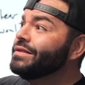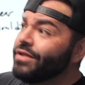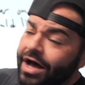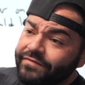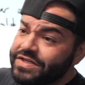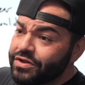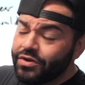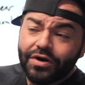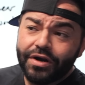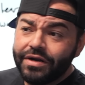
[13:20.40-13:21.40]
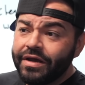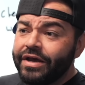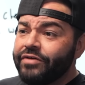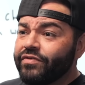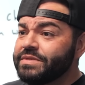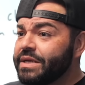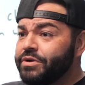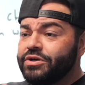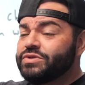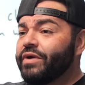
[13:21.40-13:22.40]
love to learn from
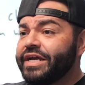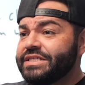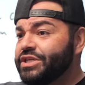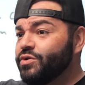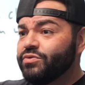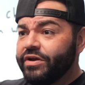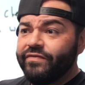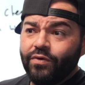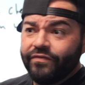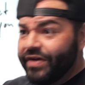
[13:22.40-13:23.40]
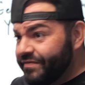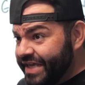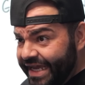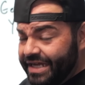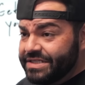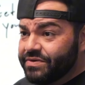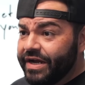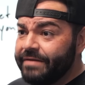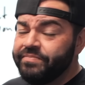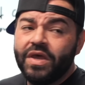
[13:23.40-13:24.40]
someone who's raised 2, 3, 4, 5 kids, right?